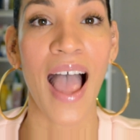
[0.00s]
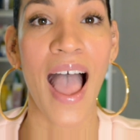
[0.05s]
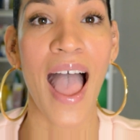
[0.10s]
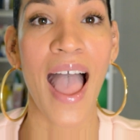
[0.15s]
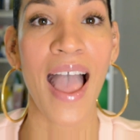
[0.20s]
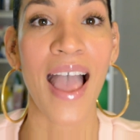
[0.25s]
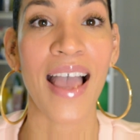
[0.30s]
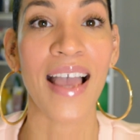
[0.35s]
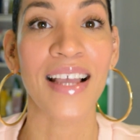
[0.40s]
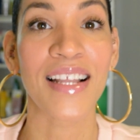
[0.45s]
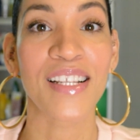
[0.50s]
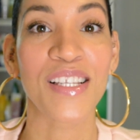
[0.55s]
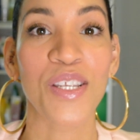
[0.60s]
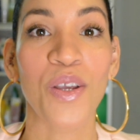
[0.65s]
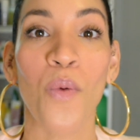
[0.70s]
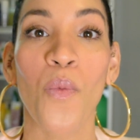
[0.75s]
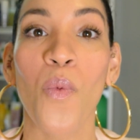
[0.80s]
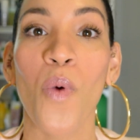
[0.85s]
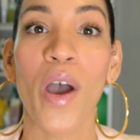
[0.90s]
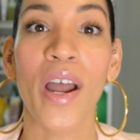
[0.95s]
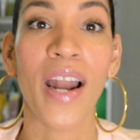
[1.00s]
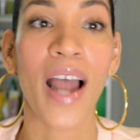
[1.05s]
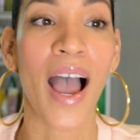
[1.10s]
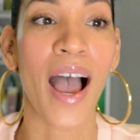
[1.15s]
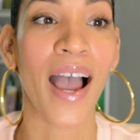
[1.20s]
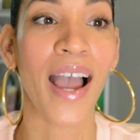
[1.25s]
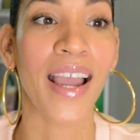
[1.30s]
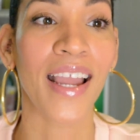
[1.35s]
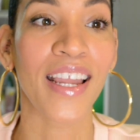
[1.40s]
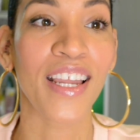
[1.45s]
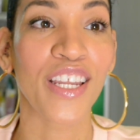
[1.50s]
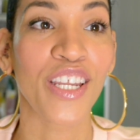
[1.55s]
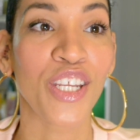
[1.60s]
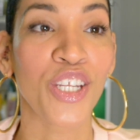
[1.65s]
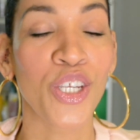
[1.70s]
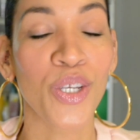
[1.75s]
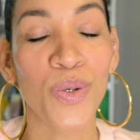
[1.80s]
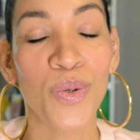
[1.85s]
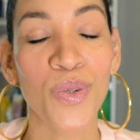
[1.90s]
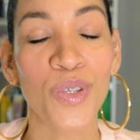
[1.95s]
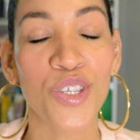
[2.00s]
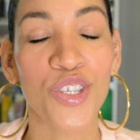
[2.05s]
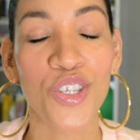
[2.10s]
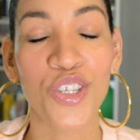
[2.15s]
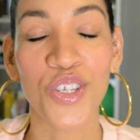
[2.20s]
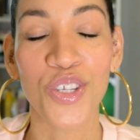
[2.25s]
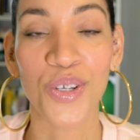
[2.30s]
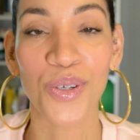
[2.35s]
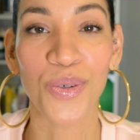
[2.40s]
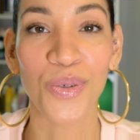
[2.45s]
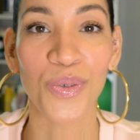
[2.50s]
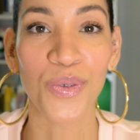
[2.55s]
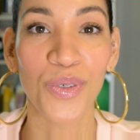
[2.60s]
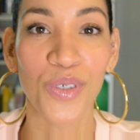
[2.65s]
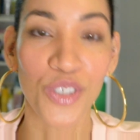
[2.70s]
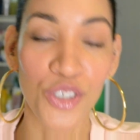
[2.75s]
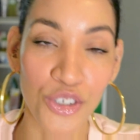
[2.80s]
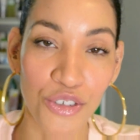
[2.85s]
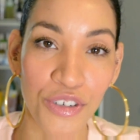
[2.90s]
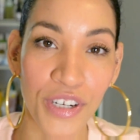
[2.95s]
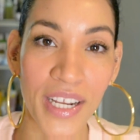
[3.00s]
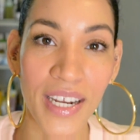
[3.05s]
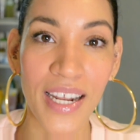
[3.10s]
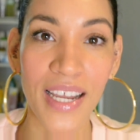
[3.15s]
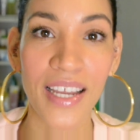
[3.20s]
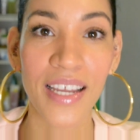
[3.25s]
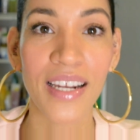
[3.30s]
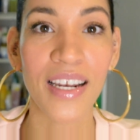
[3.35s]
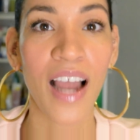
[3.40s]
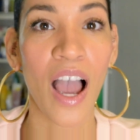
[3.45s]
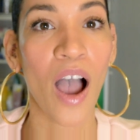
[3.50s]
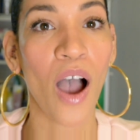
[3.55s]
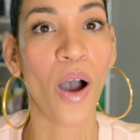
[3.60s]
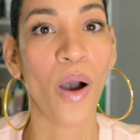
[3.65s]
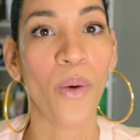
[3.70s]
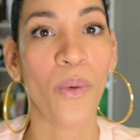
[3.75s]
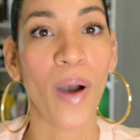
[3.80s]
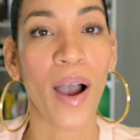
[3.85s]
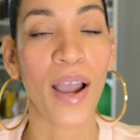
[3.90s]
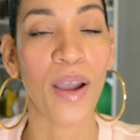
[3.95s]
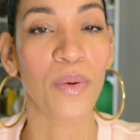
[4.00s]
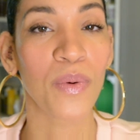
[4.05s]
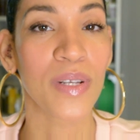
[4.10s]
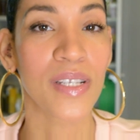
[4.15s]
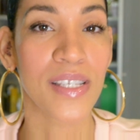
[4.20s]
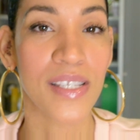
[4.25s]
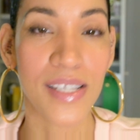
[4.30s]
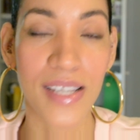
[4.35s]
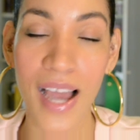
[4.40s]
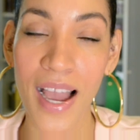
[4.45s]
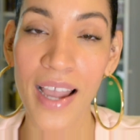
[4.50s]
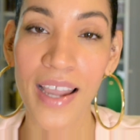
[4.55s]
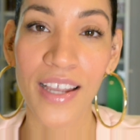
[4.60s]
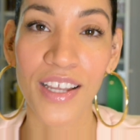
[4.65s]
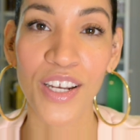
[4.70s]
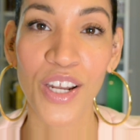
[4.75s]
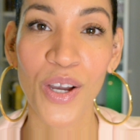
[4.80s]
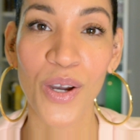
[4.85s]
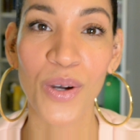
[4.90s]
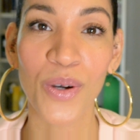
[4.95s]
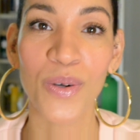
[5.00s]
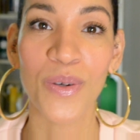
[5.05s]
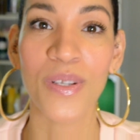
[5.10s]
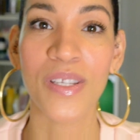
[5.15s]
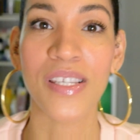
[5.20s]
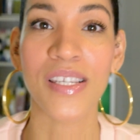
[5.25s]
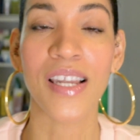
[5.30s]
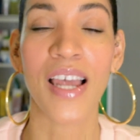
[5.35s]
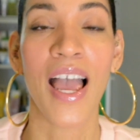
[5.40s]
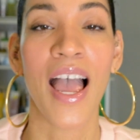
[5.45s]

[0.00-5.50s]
and what I used to treat it, how I was diagnosed,